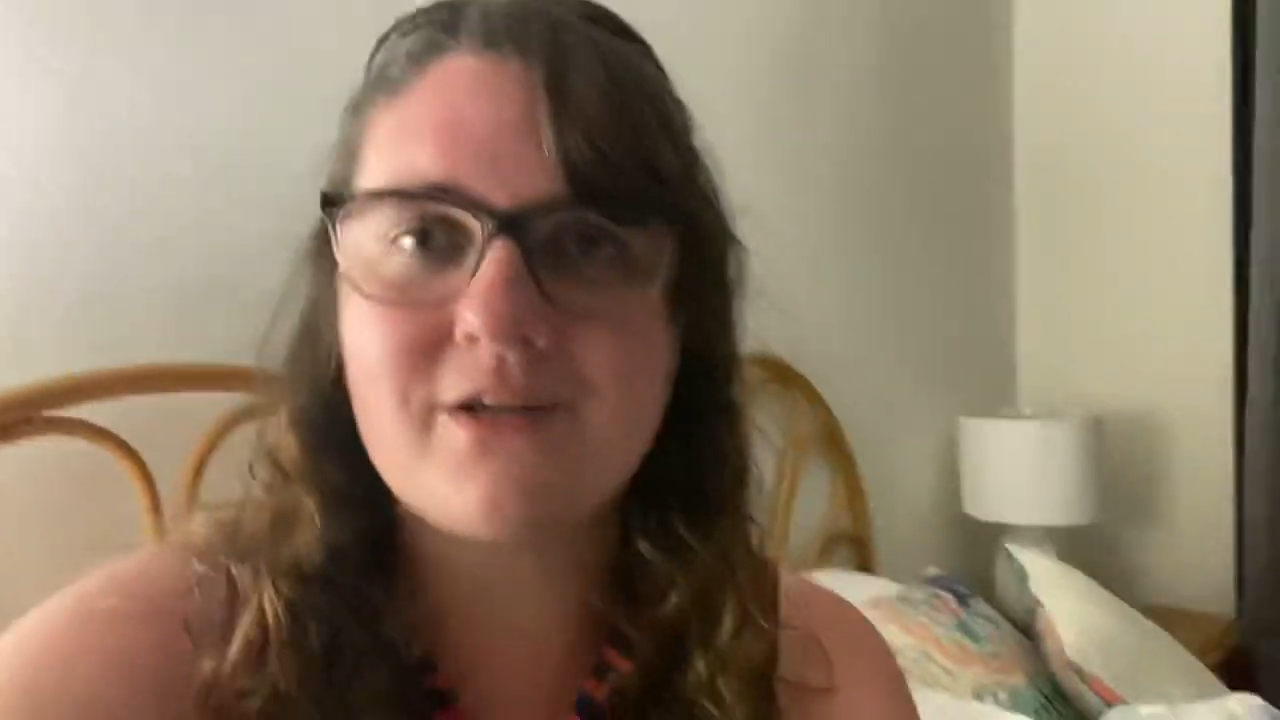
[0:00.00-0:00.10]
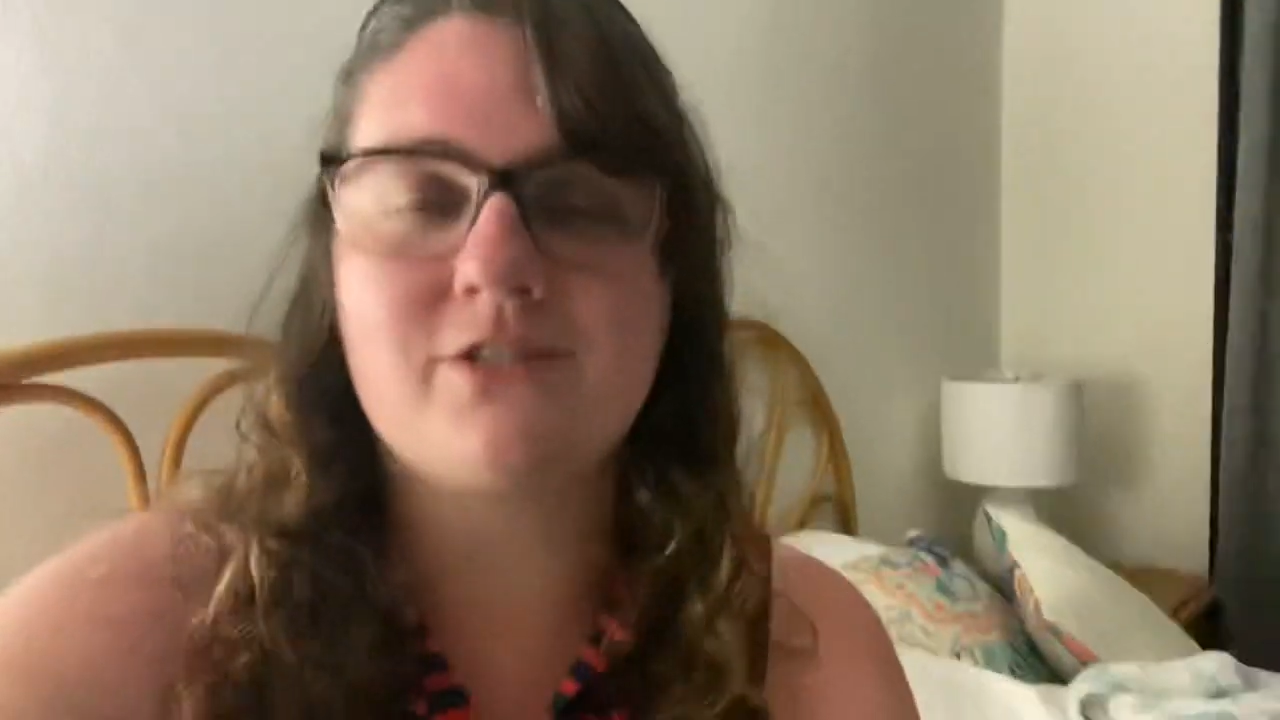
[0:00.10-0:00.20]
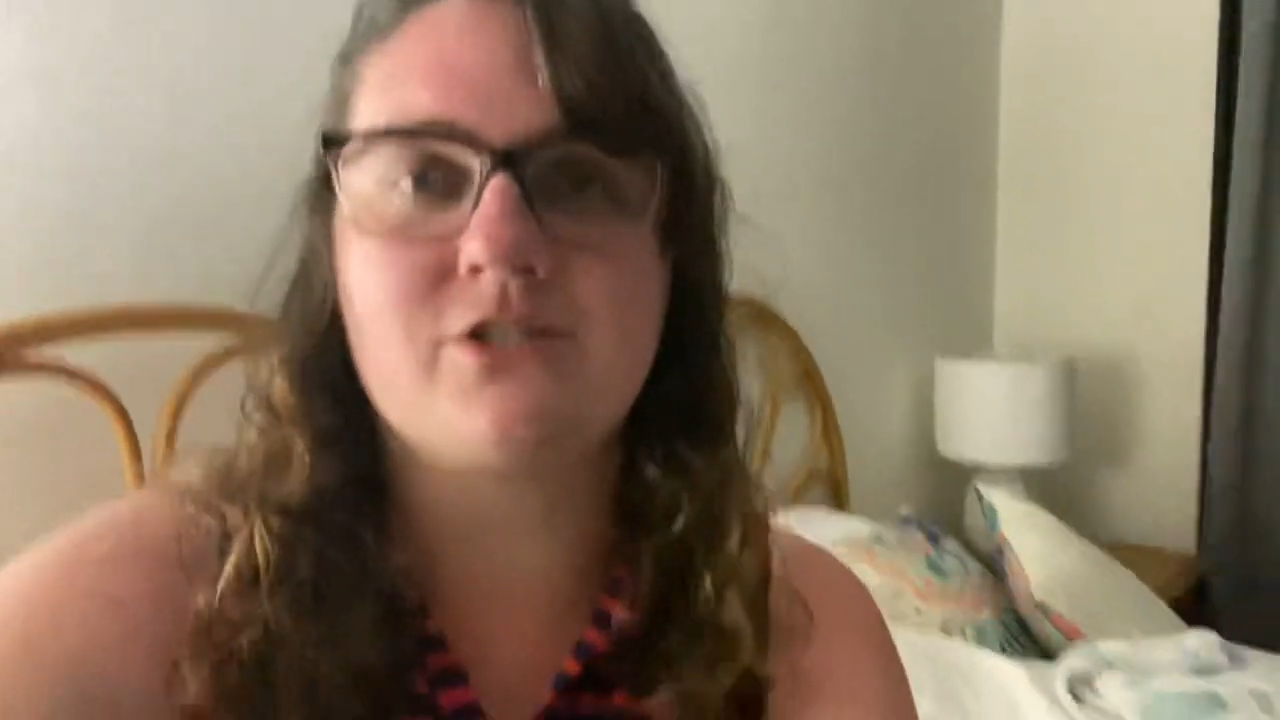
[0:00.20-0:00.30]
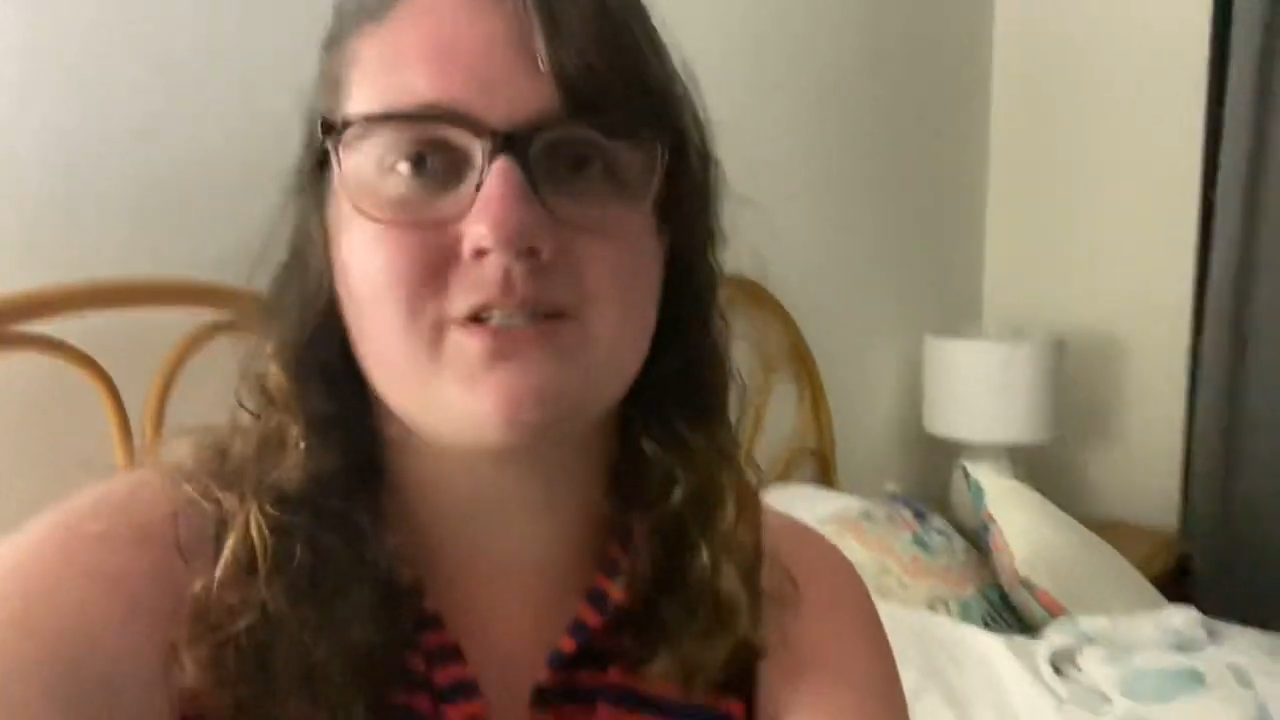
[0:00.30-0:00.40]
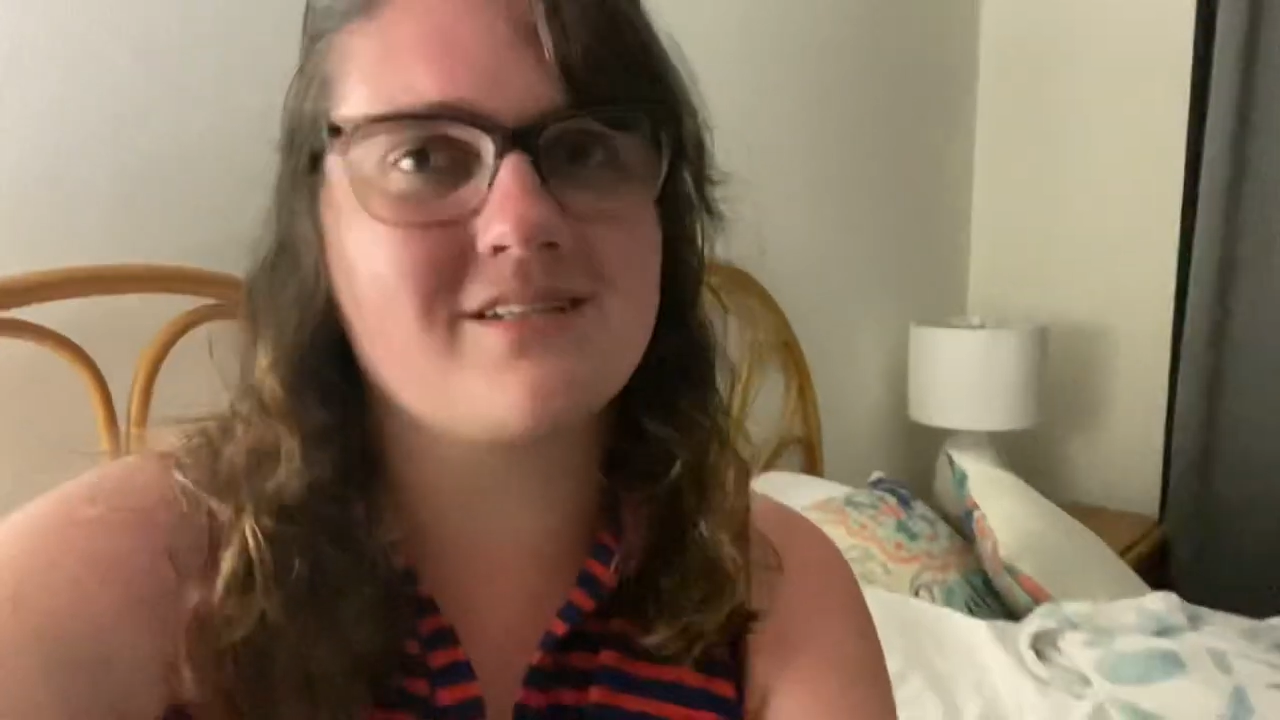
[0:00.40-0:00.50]
it
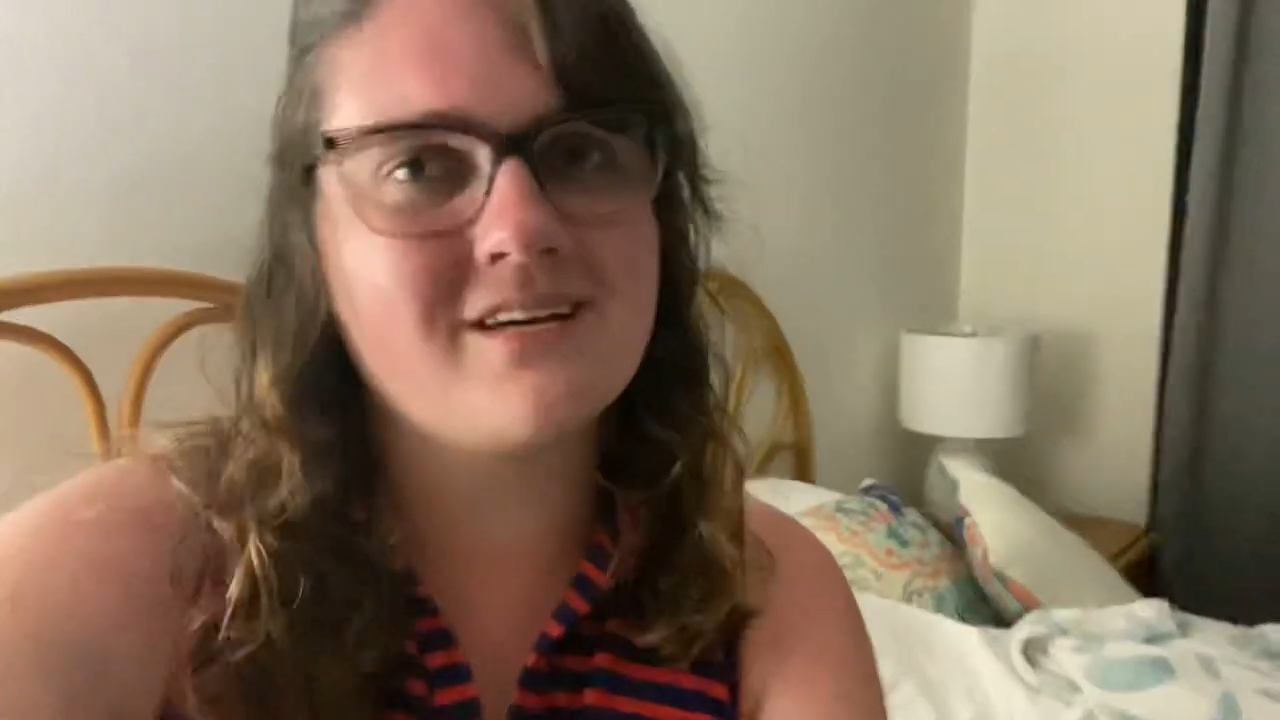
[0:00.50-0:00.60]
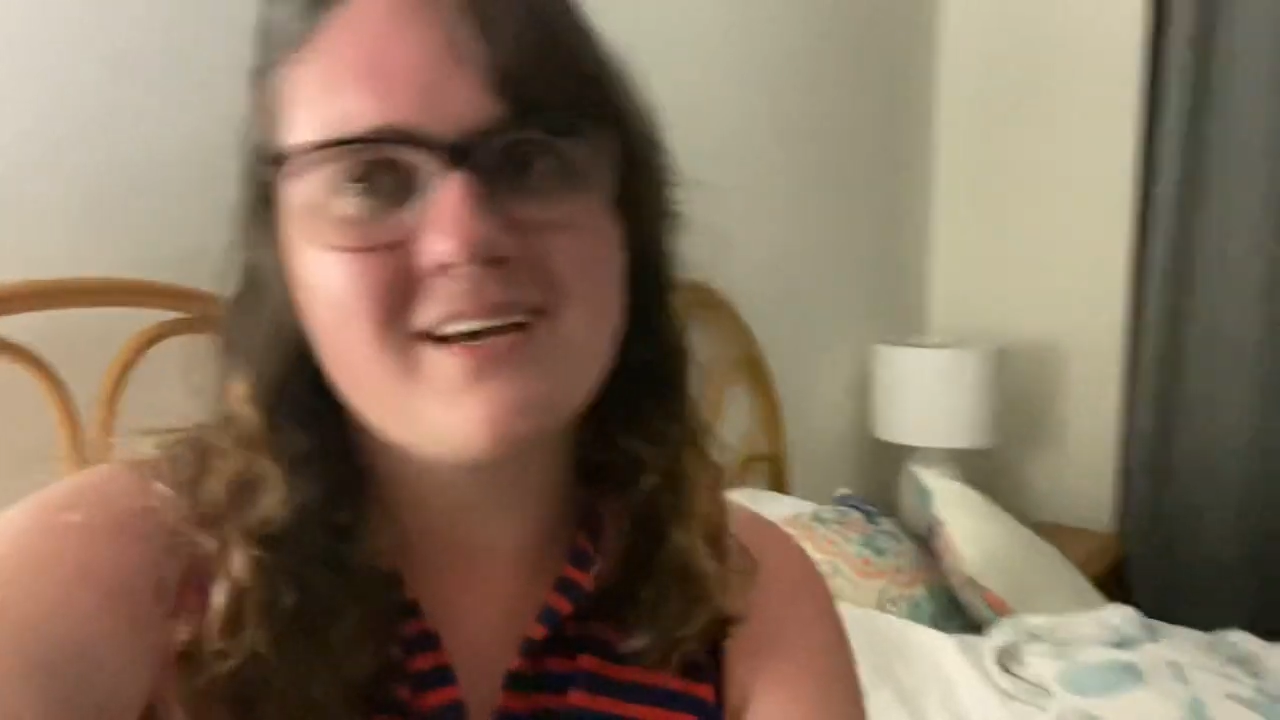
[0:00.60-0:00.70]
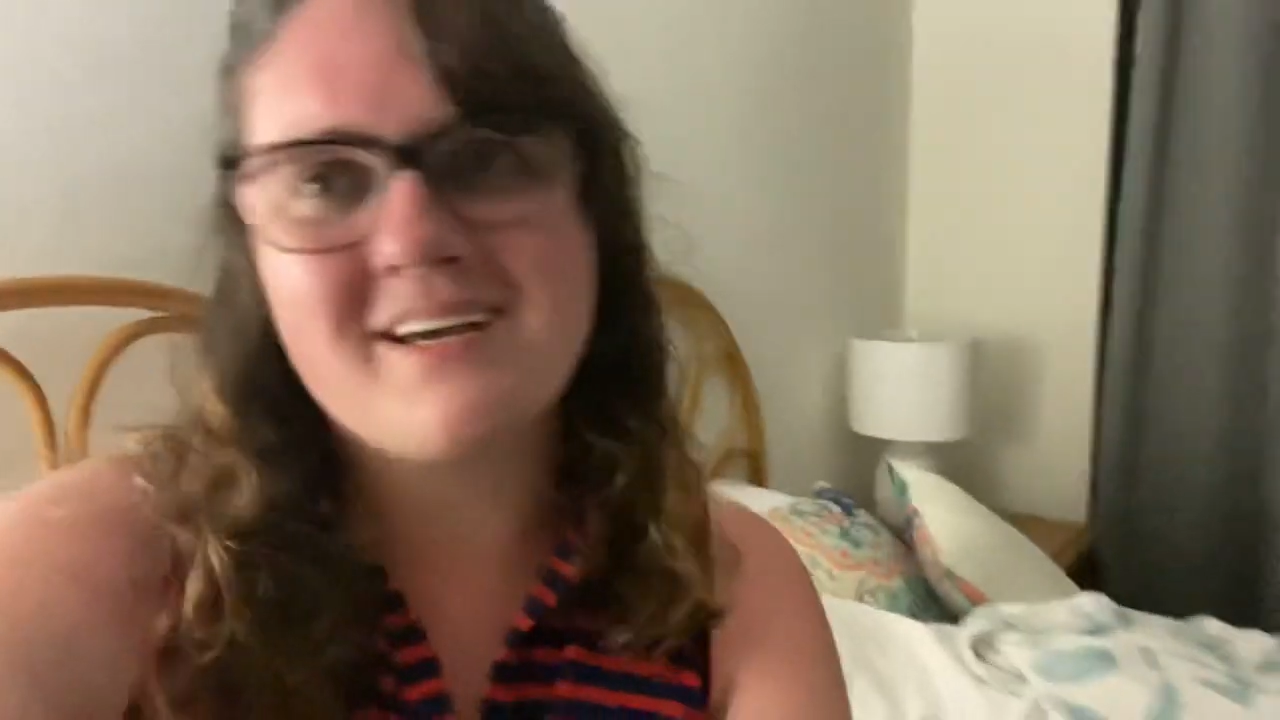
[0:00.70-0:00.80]
just,